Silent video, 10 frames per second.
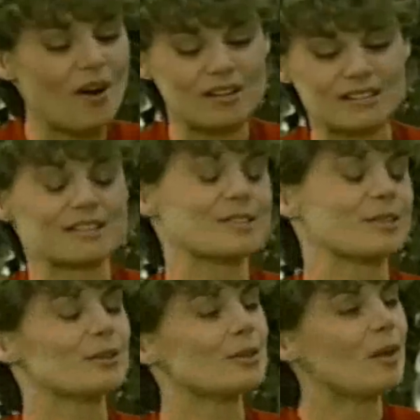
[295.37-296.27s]
always
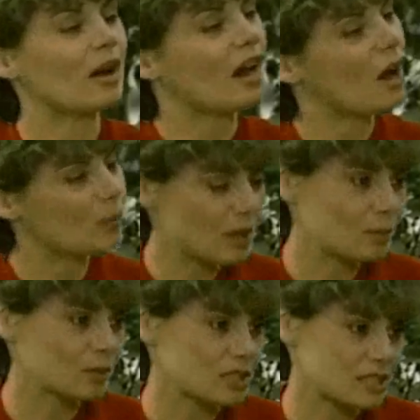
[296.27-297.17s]
concerned about how
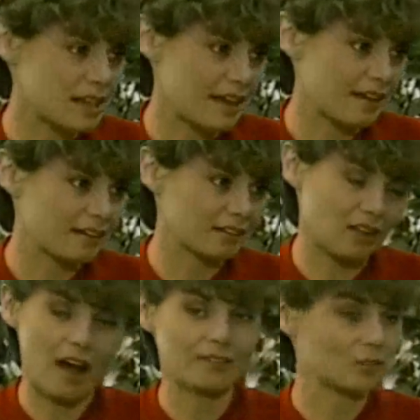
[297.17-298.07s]
people stay
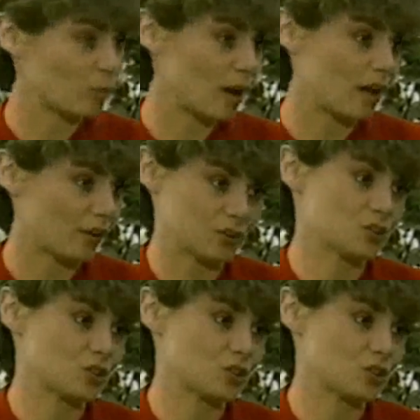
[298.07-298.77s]
alive and well on a